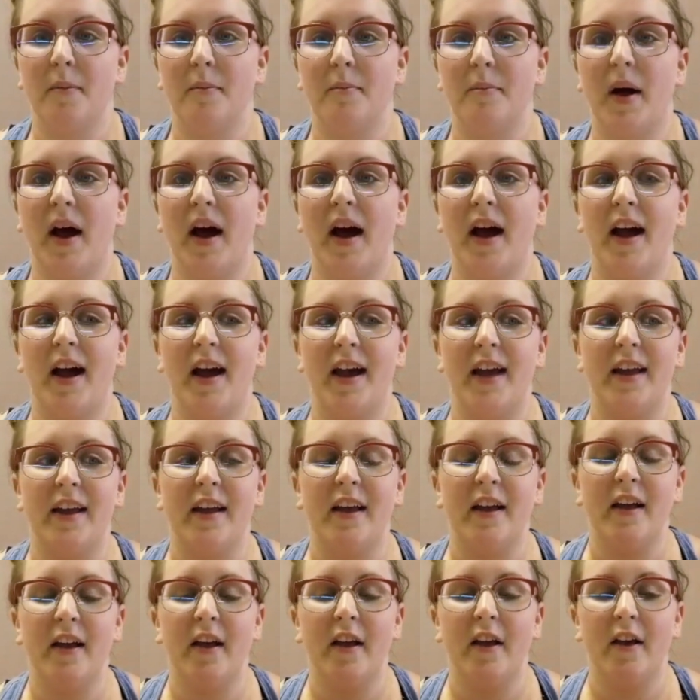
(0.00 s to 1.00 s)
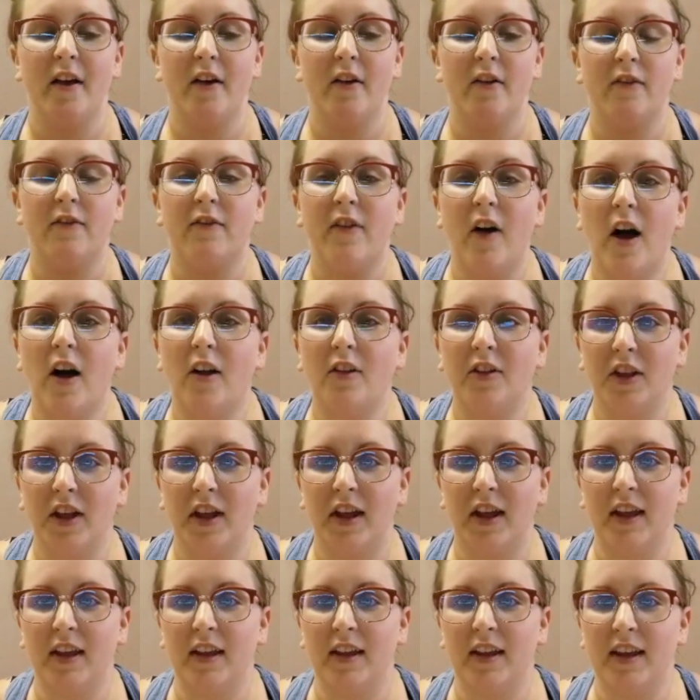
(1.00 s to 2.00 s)
by
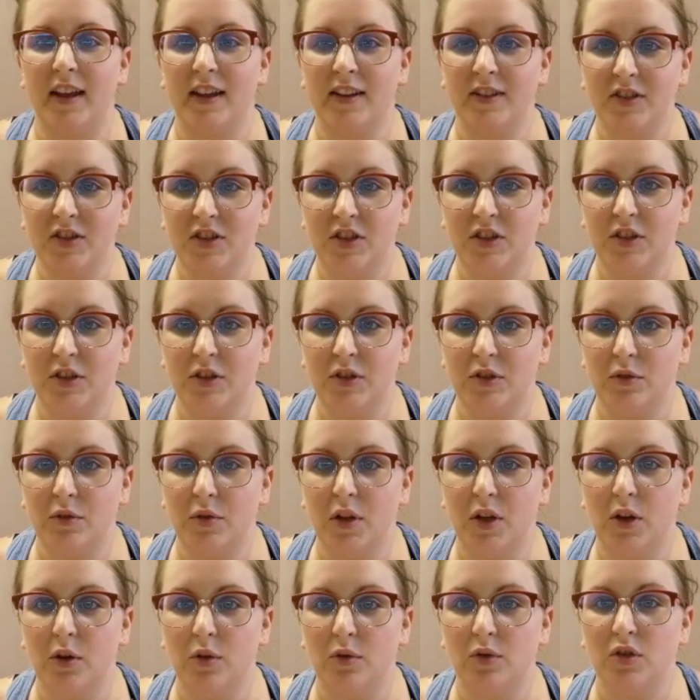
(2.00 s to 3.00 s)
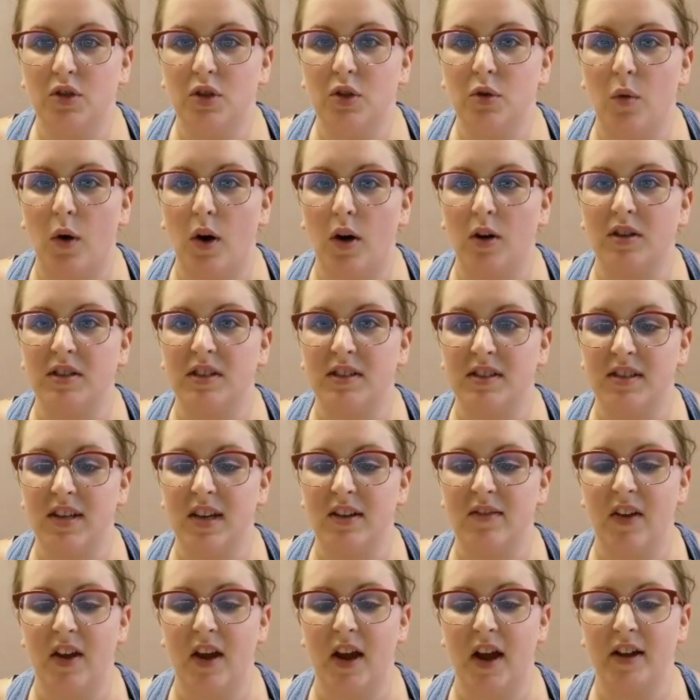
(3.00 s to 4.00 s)
falling into those who are
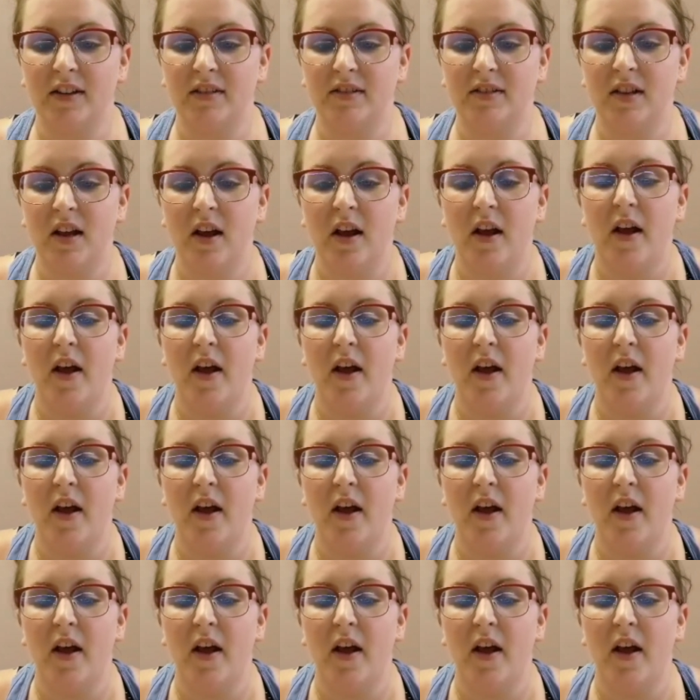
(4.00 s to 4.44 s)
deceiving us.